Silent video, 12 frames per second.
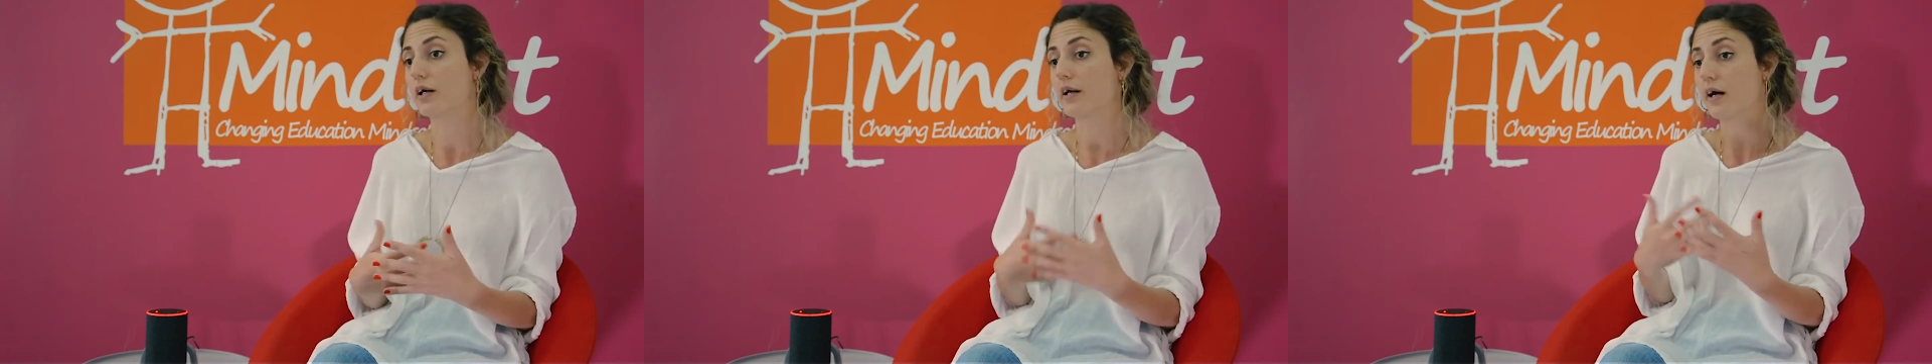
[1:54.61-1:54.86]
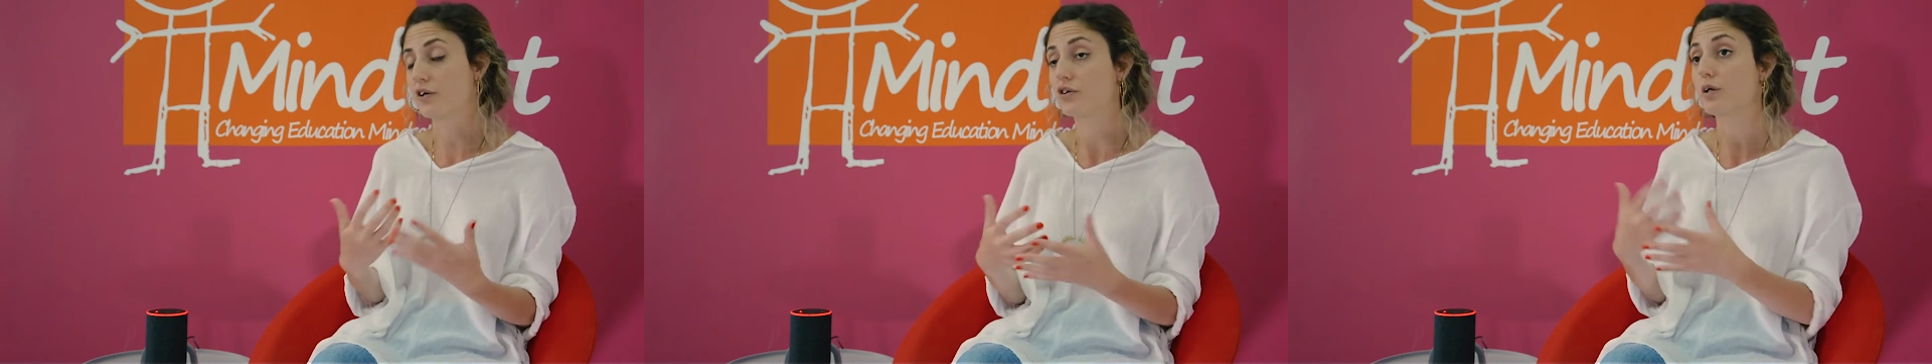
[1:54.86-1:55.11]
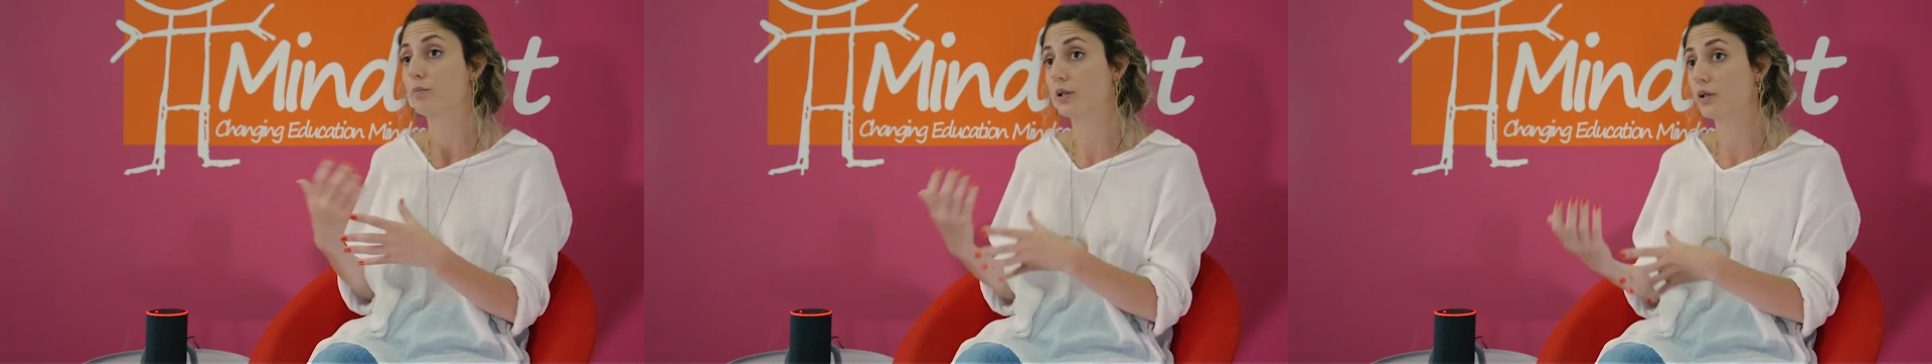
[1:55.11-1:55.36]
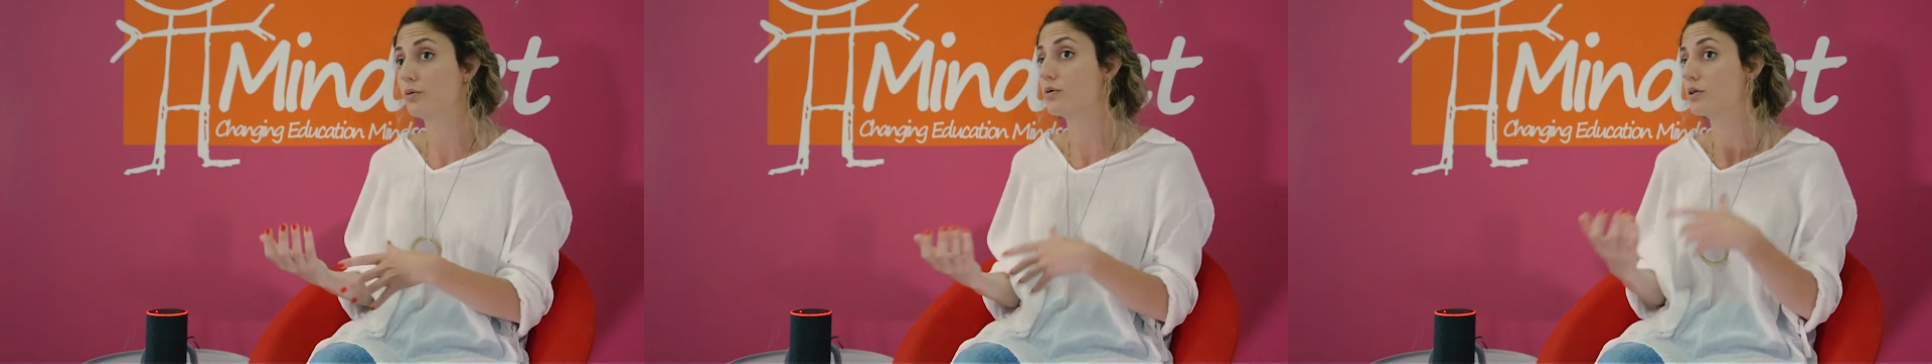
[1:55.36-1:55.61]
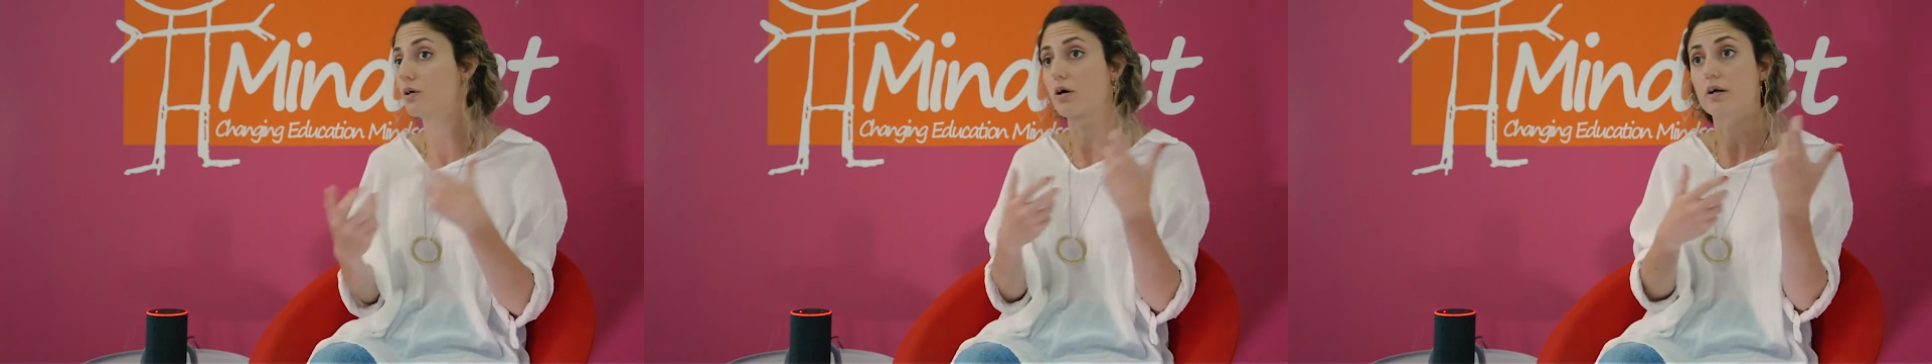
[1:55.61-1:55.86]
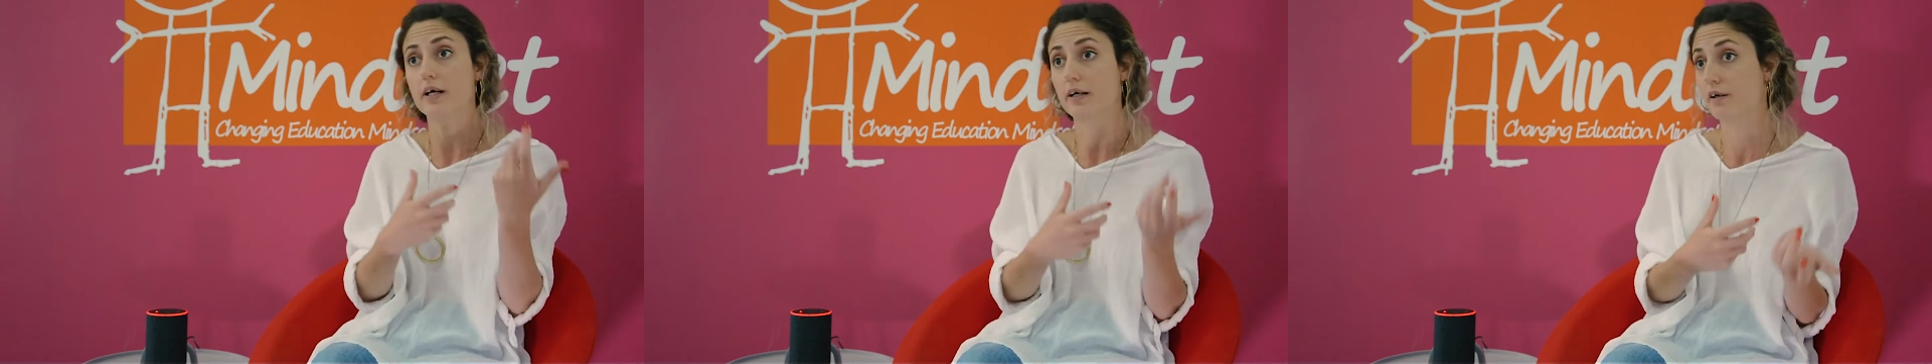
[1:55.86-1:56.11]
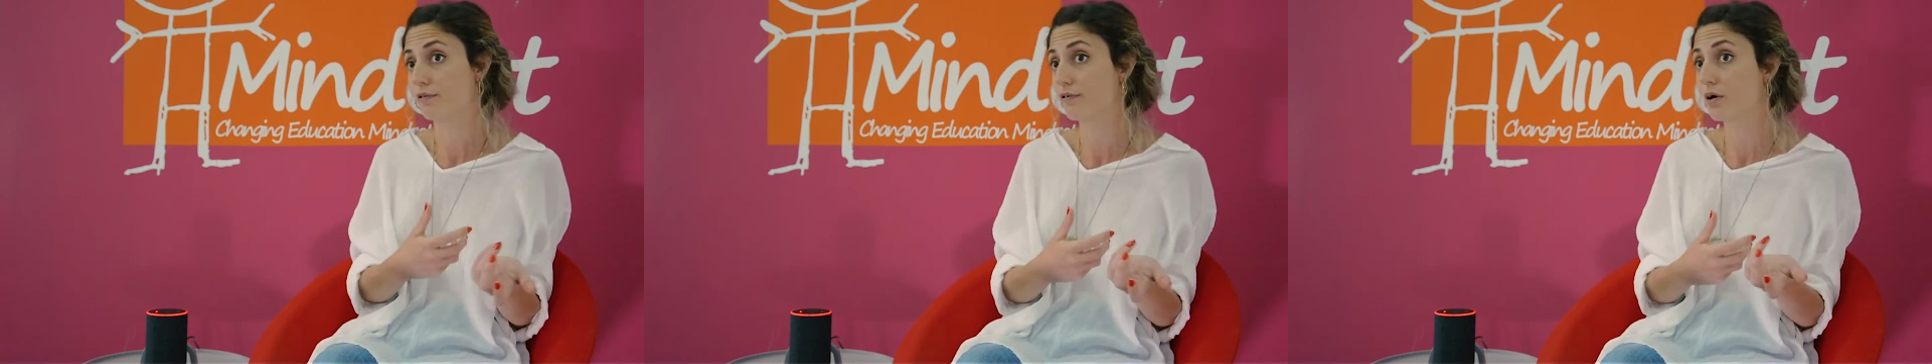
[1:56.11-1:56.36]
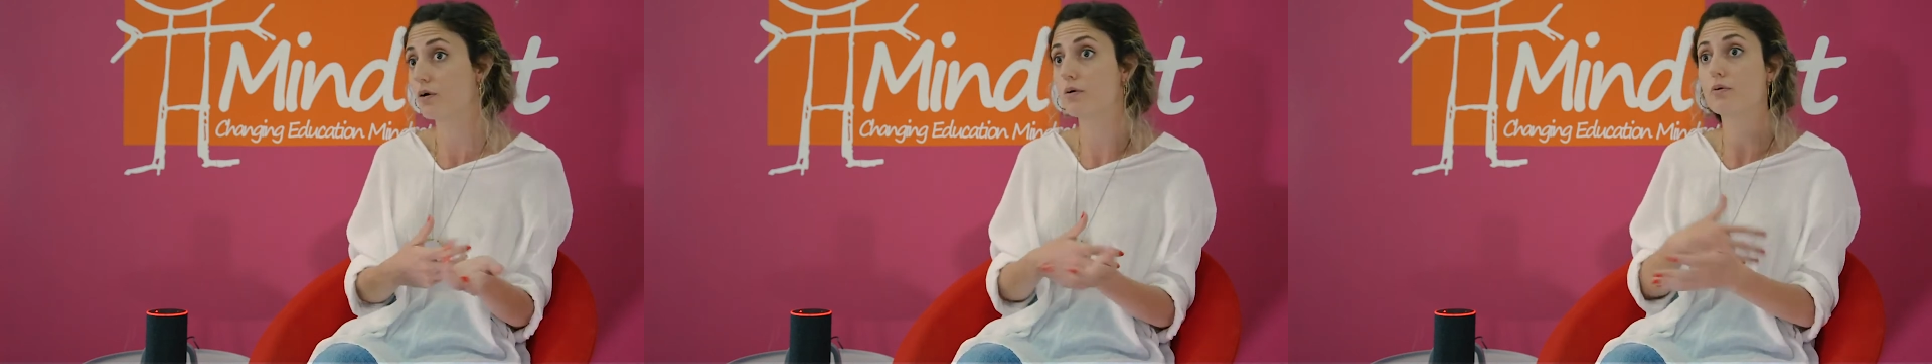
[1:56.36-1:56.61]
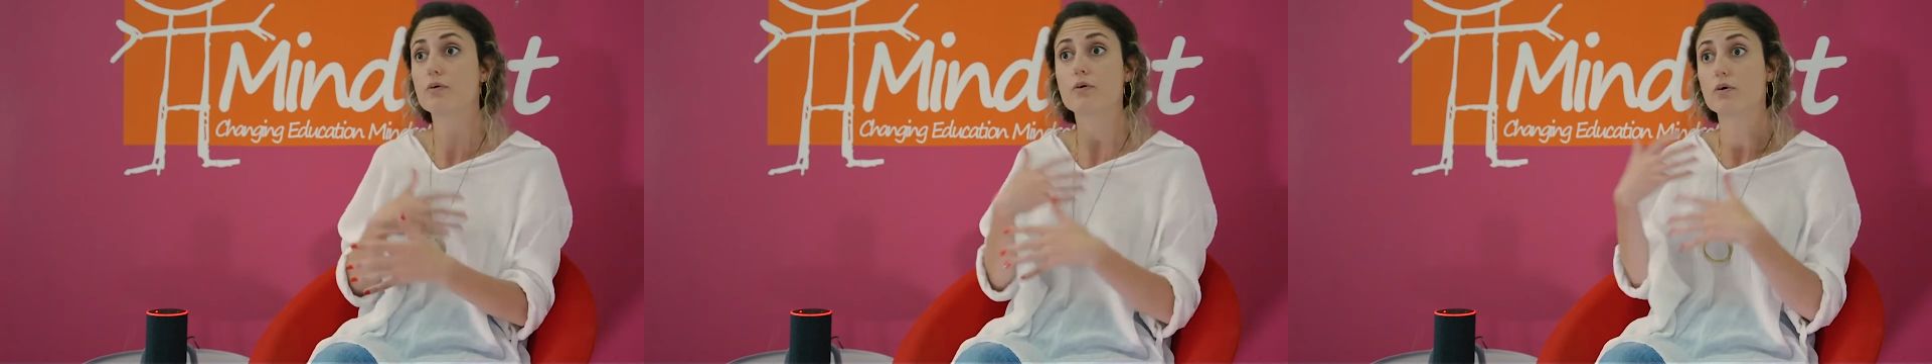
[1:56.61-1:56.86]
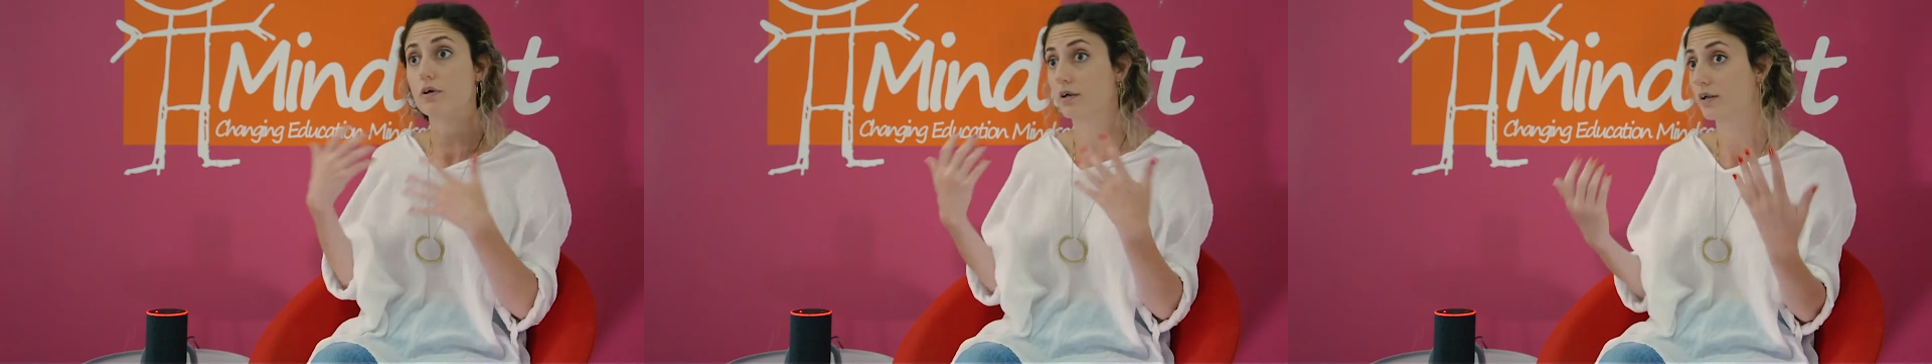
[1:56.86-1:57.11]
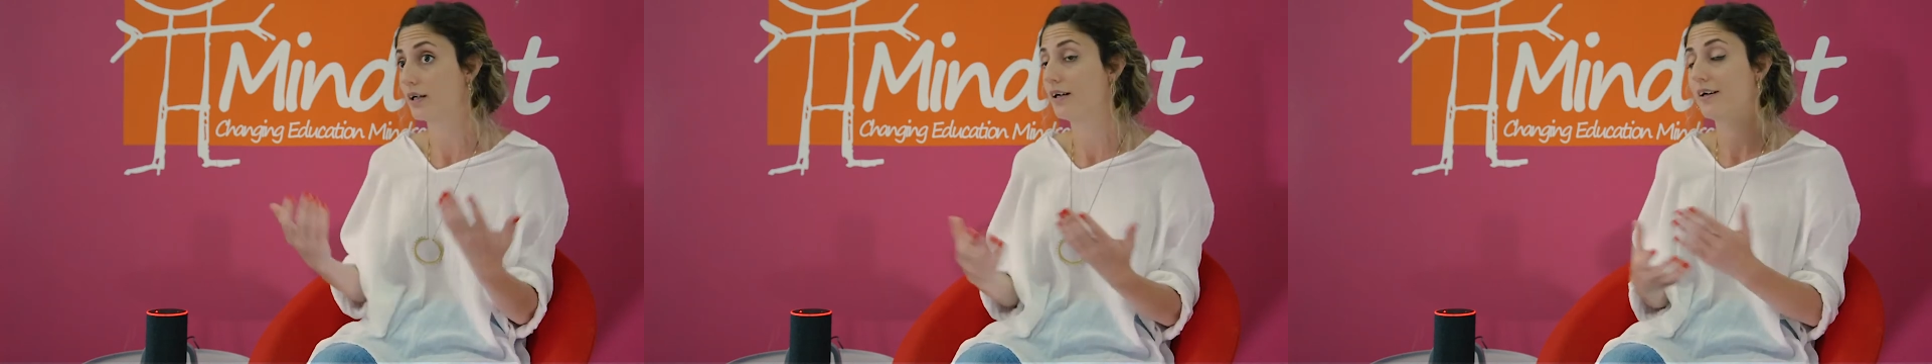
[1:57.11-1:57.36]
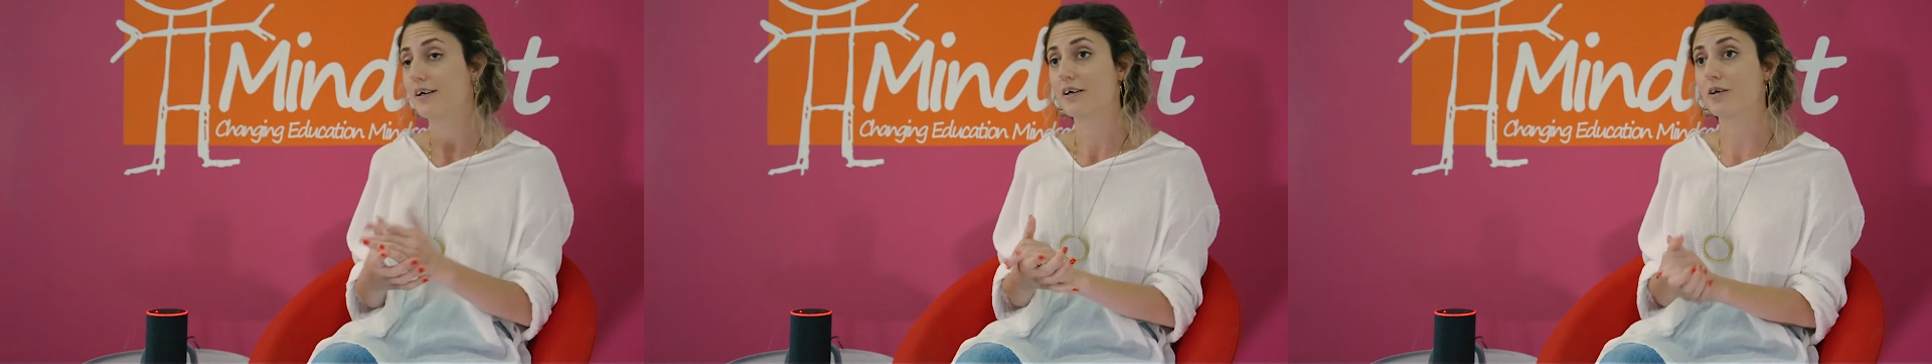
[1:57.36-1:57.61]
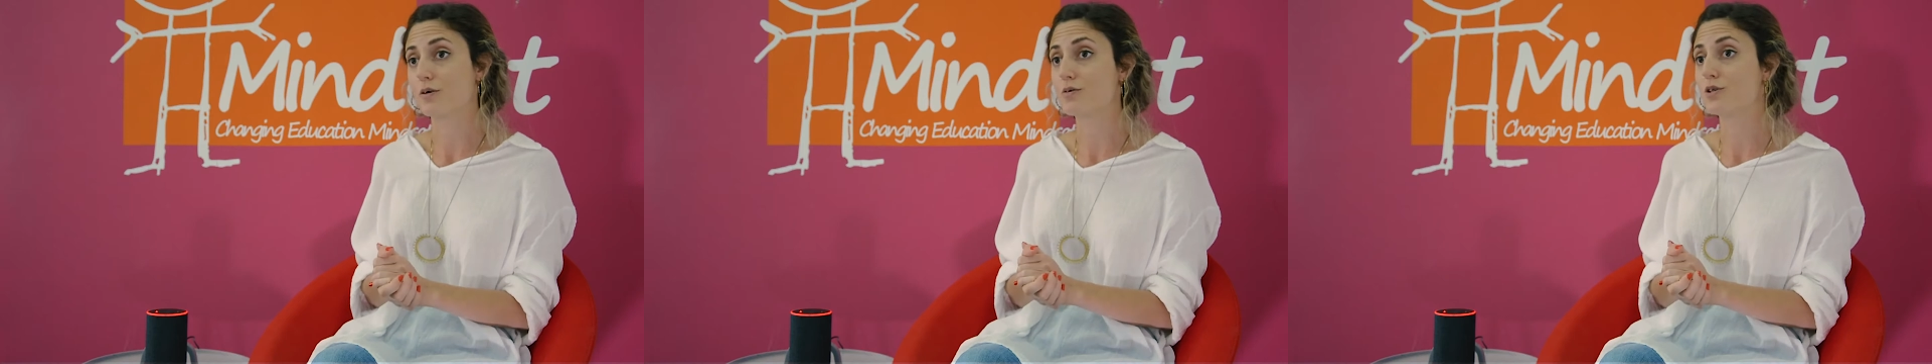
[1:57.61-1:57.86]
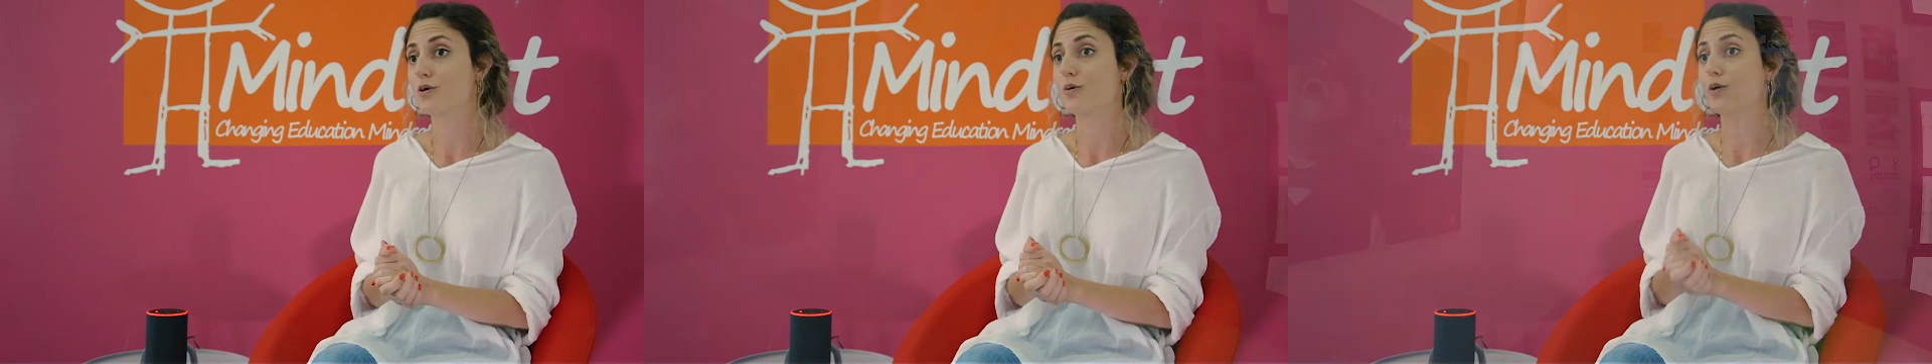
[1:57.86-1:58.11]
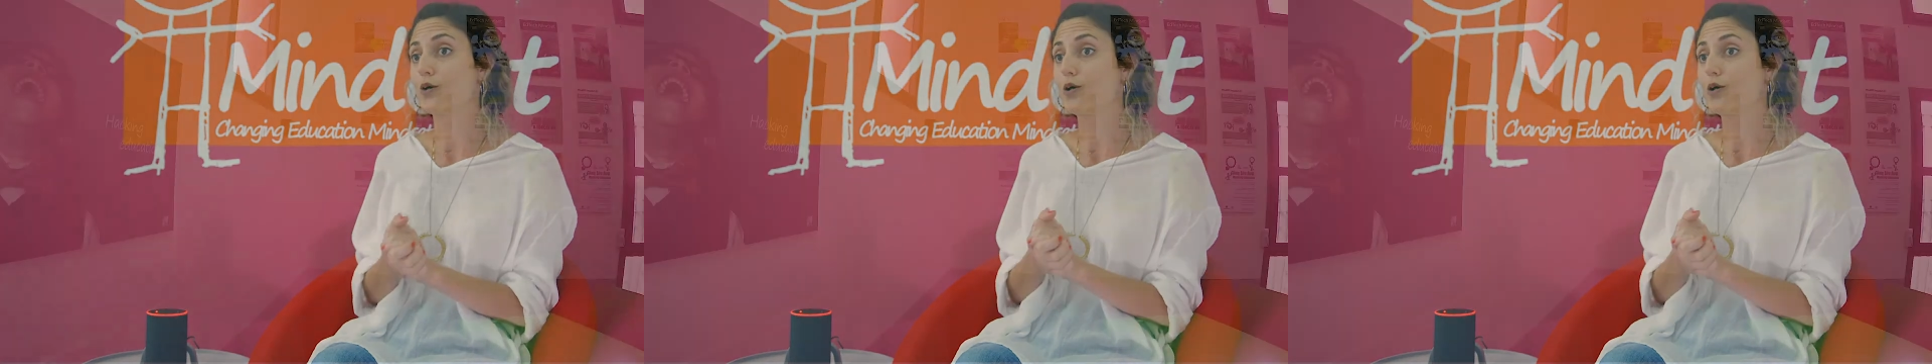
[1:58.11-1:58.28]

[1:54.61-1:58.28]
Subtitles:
can actually be used on any phone, or, you know, so you